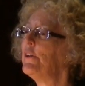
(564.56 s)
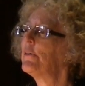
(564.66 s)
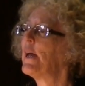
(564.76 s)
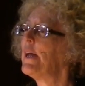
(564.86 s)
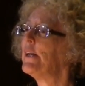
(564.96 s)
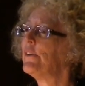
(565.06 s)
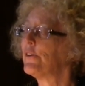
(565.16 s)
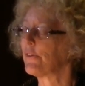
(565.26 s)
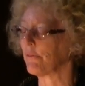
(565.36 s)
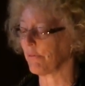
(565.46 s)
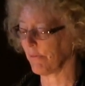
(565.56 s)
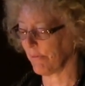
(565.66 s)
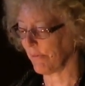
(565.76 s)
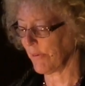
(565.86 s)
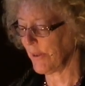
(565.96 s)
new age.
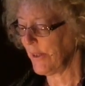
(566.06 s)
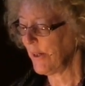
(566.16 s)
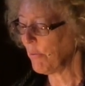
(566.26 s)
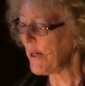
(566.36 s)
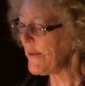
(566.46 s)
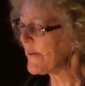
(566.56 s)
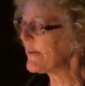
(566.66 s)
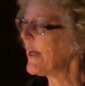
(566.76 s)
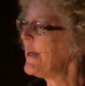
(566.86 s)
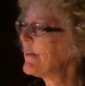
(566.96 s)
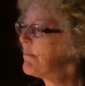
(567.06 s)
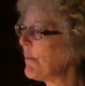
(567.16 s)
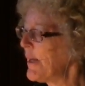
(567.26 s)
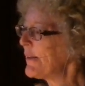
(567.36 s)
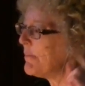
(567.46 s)
We, the saints,
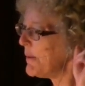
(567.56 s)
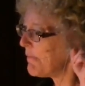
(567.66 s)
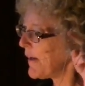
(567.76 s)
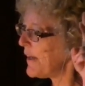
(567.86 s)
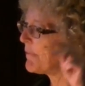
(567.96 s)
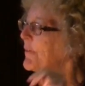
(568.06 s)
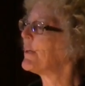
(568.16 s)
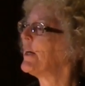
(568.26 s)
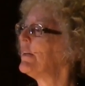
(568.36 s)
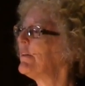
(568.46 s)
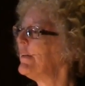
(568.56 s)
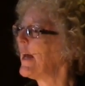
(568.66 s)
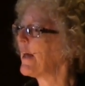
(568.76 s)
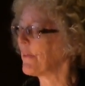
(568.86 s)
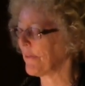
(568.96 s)
must be faithful unto
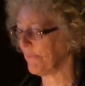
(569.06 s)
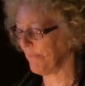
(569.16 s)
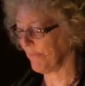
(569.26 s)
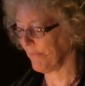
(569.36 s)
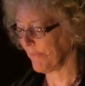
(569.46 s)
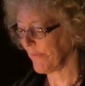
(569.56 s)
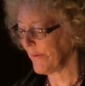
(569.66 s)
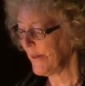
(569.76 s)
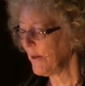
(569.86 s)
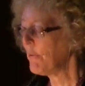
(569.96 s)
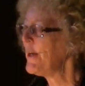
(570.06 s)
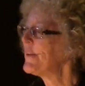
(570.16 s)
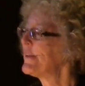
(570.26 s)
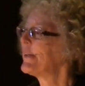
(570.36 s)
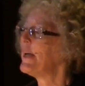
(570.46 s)
death. We,
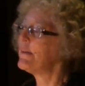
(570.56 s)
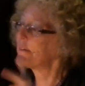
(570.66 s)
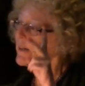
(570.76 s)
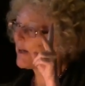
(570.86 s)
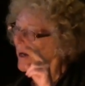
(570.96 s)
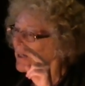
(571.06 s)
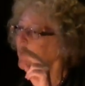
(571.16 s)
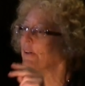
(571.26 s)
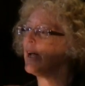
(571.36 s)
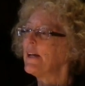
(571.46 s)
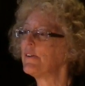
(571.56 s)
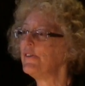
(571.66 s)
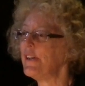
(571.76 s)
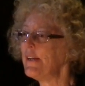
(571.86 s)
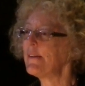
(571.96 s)
the saints, conquer as
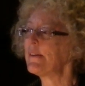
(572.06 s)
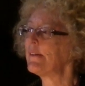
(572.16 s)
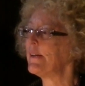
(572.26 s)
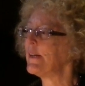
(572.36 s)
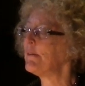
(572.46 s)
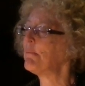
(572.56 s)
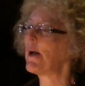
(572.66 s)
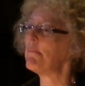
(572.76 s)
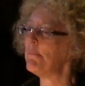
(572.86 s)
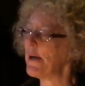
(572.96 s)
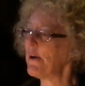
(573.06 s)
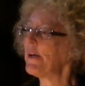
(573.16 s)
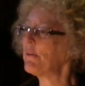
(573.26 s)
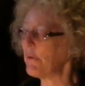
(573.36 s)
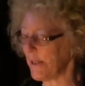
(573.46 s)
Jesus did by
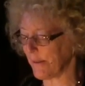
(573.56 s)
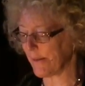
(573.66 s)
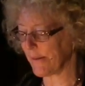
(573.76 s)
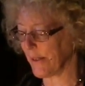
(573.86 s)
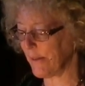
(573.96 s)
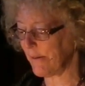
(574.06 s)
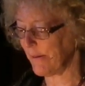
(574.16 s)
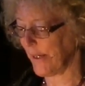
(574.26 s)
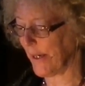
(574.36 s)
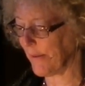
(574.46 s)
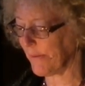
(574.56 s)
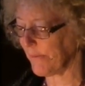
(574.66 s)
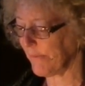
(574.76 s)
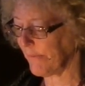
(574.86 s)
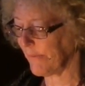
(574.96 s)
bearing witness unto death.
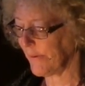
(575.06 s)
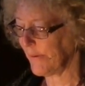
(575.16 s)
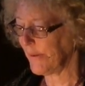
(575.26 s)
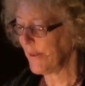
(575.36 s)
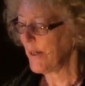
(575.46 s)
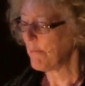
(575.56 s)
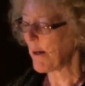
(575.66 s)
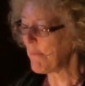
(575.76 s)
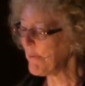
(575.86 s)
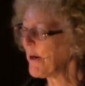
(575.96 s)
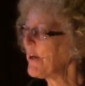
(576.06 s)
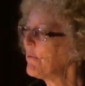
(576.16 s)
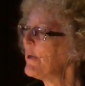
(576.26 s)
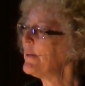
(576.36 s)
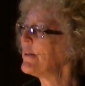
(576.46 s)
By
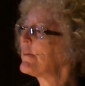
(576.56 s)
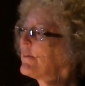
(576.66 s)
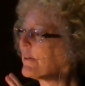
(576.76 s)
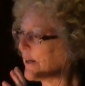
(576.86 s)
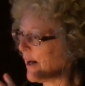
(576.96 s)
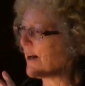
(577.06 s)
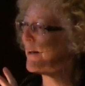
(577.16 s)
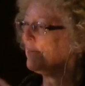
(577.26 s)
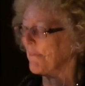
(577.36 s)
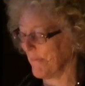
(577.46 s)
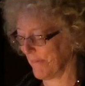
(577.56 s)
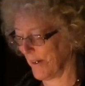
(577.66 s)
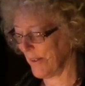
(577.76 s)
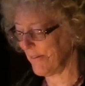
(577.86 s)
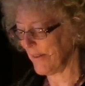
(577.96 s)
bearing witness to God
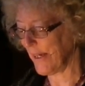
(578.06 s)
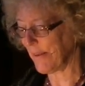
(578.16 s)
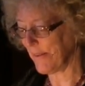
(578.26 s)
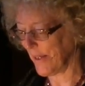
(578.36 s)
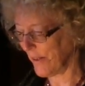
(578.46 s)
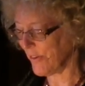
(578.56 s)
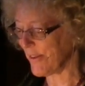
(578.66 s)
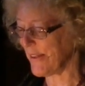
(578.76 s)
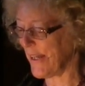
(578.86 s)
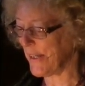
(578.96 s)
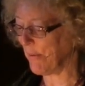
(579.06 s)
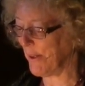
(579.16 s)
unto death, not just any